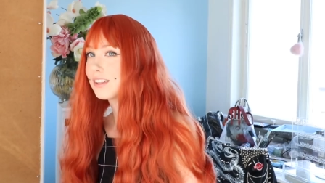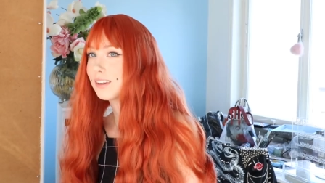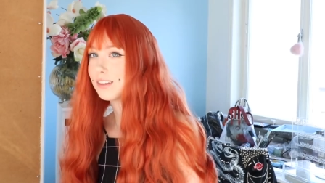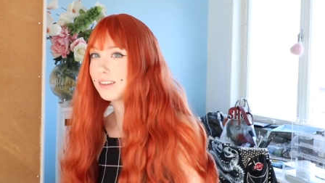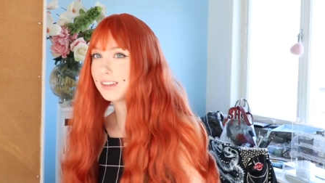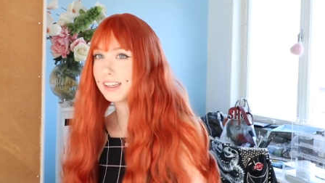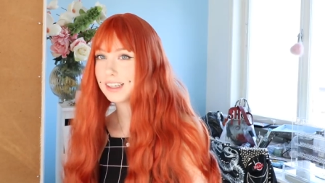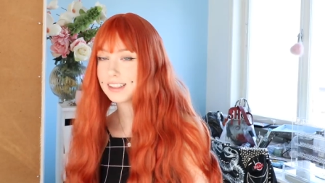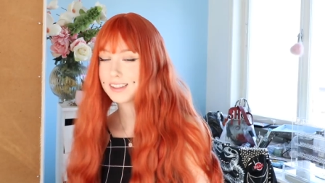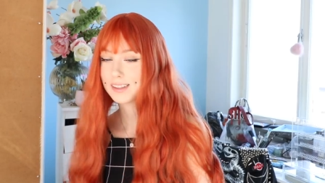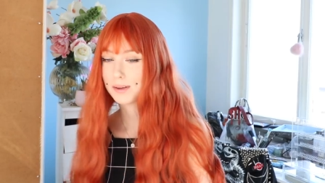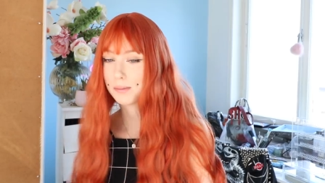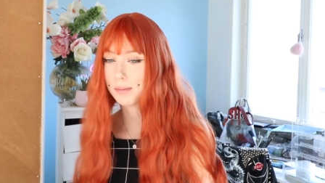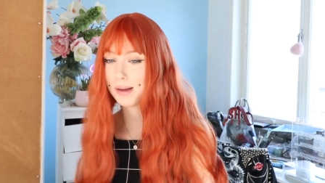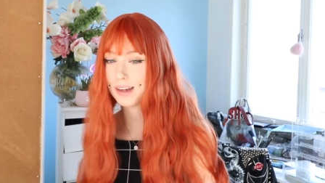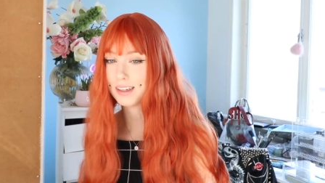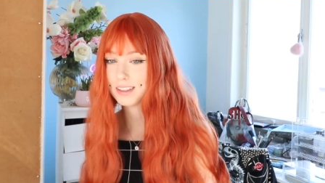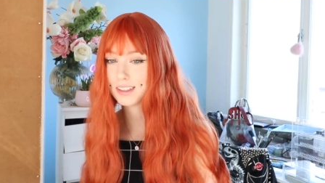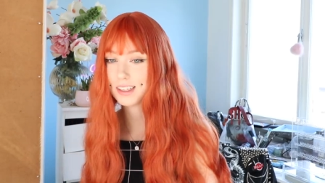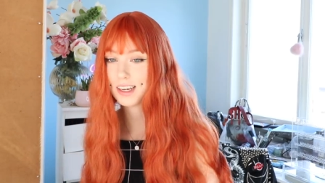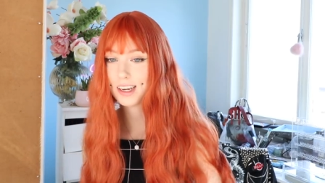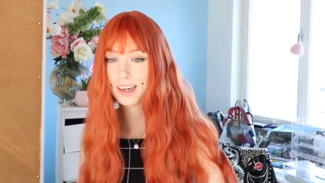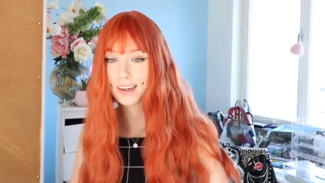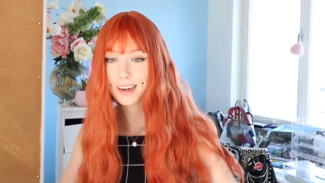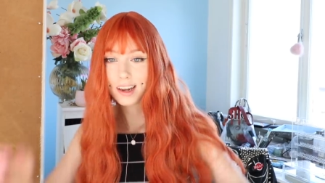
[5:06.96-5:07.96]
So that's a
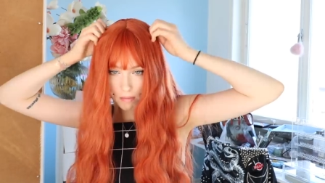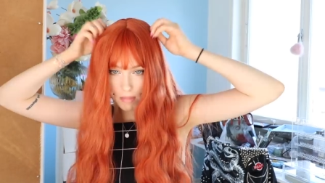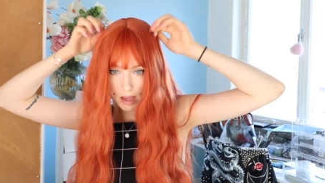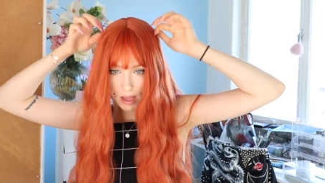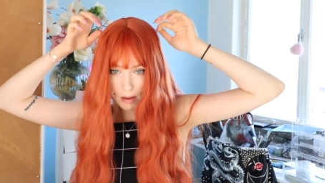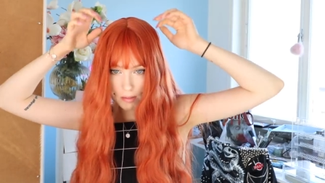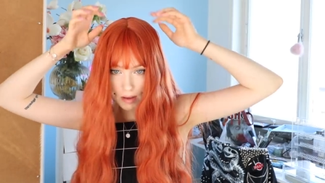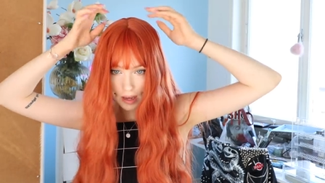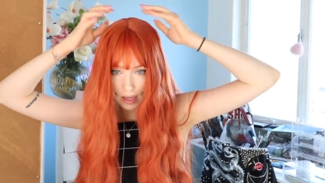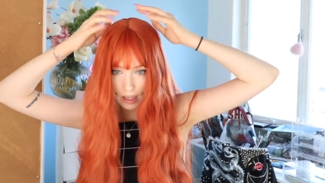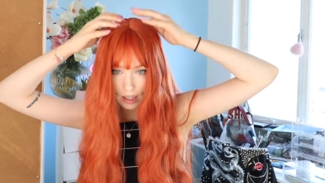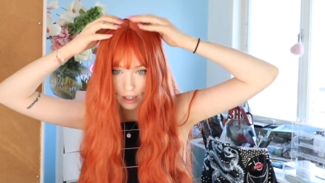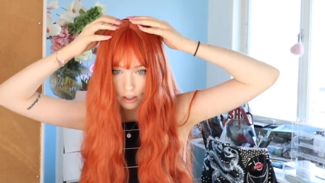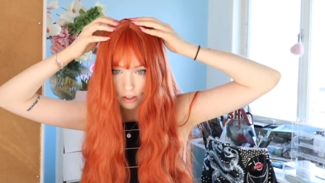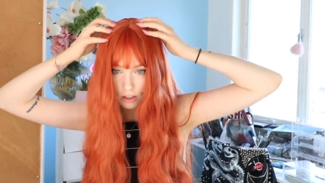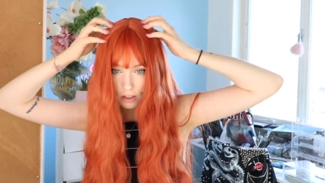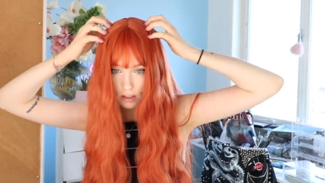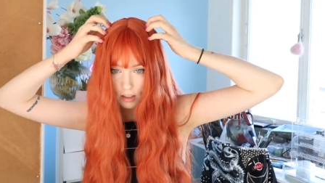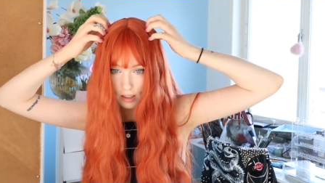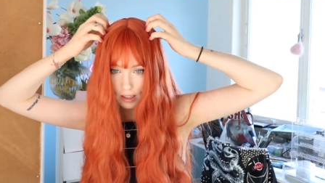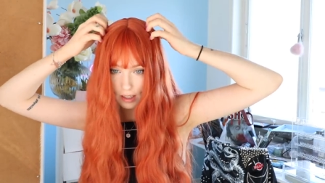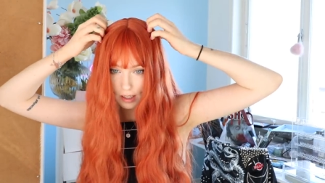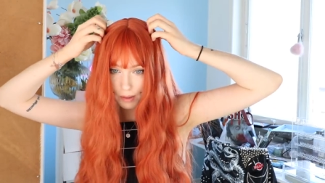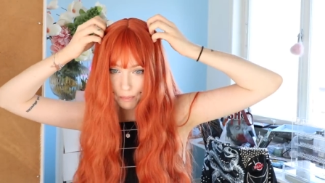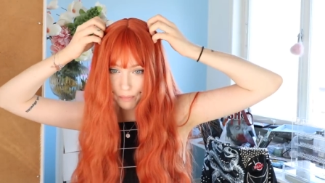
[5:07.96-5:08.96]
bad sign. Maybe I can
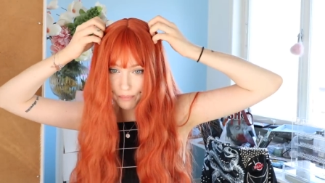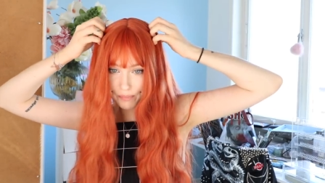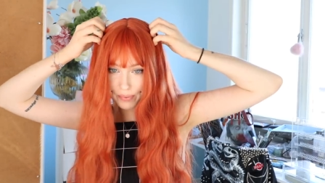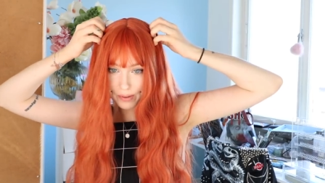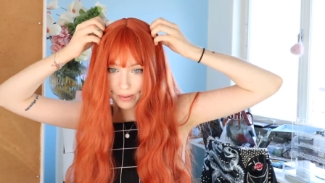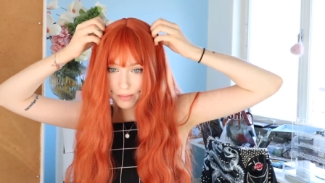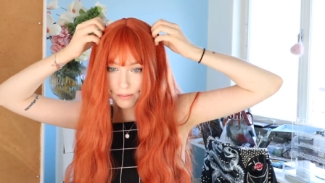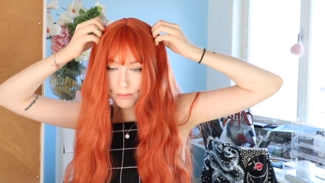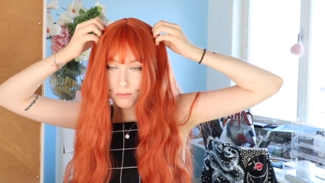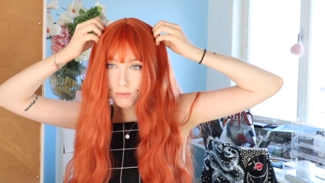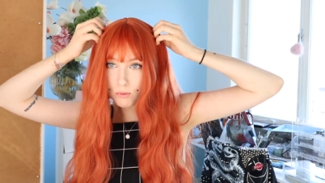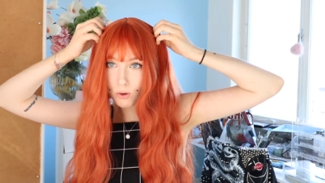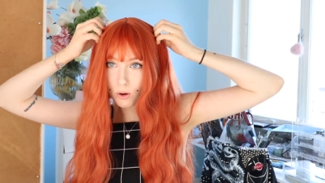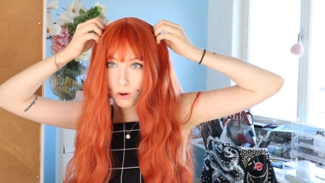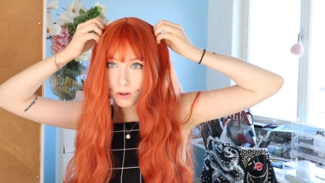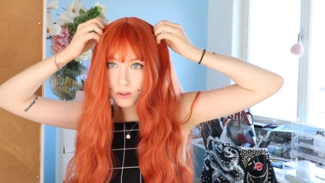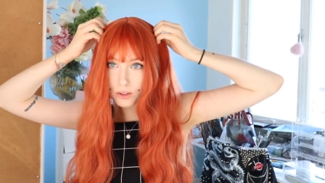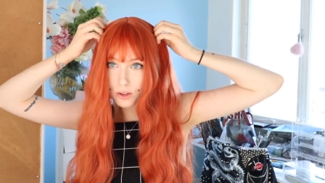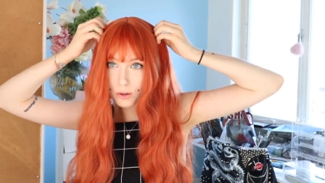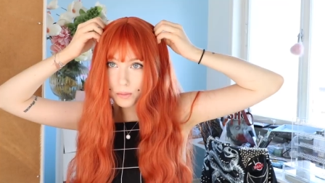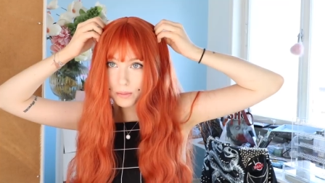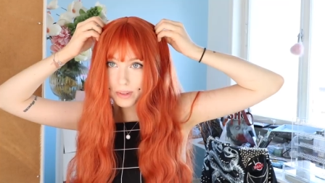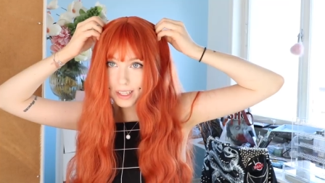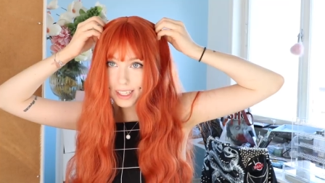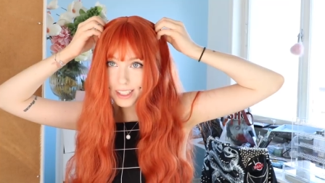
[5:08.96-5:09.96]
just like
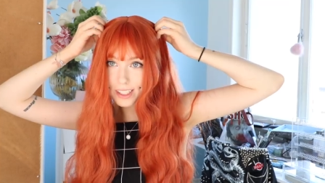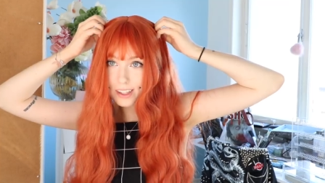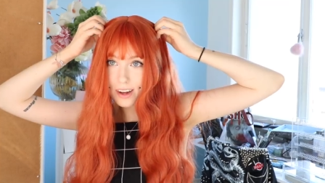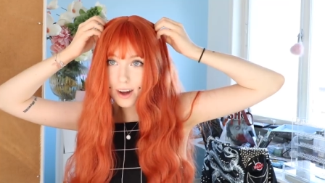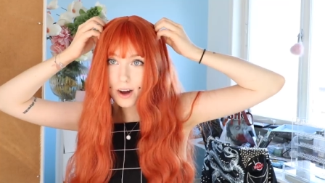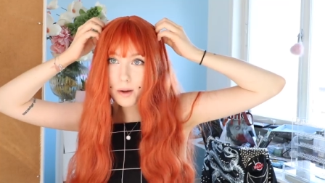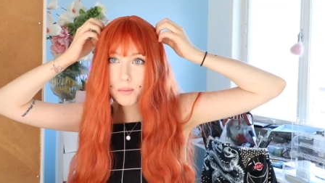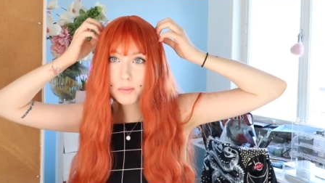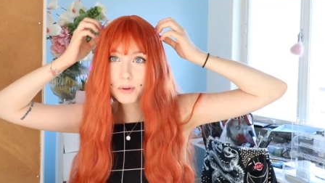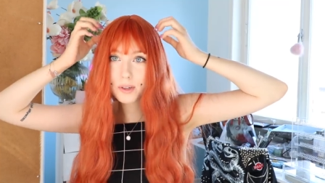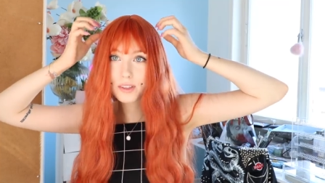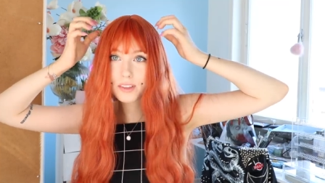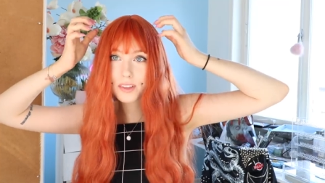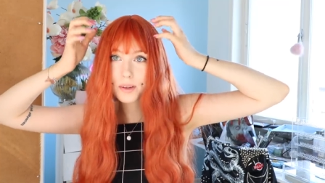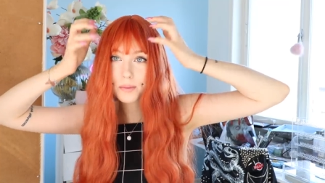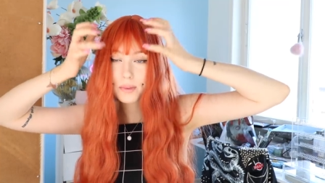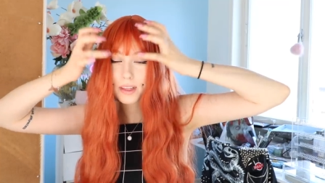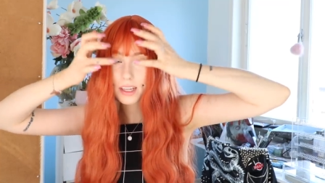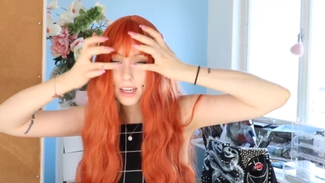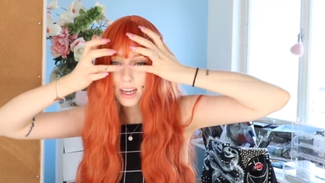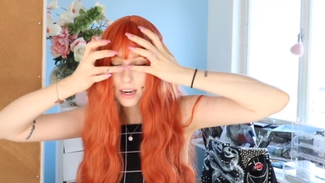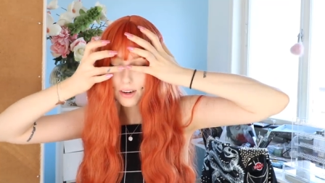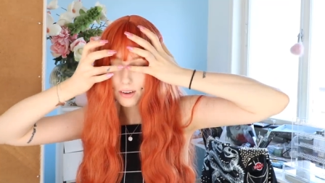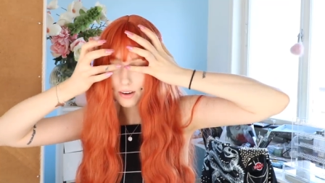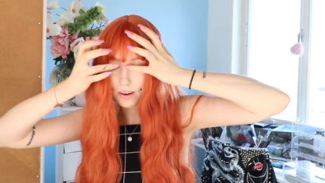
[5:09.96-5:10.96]
volume this up or
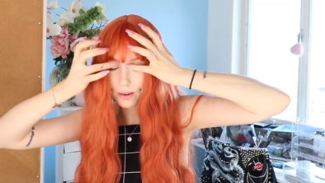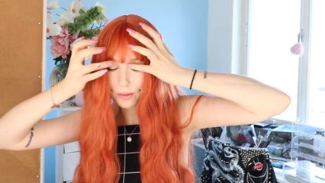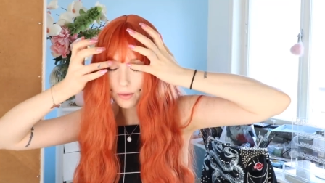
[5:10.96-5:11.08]
something. I don't